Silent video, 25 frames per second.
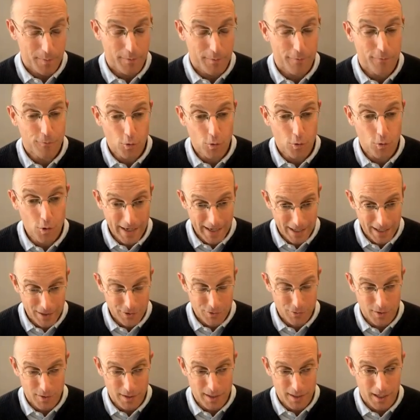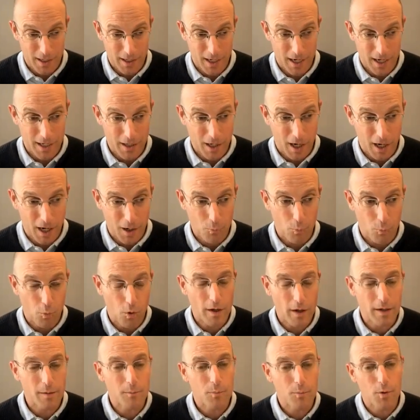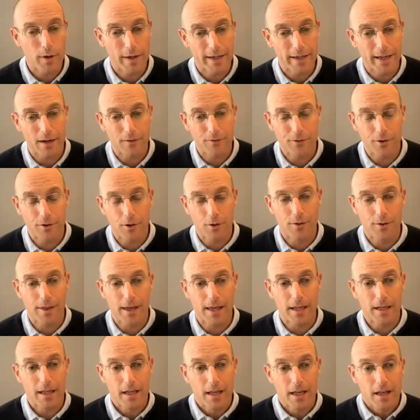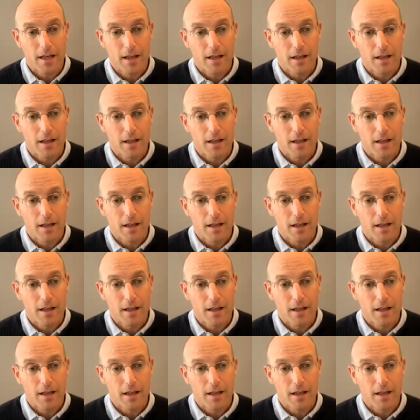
But before I answer it, I, I, I want to point out, though, that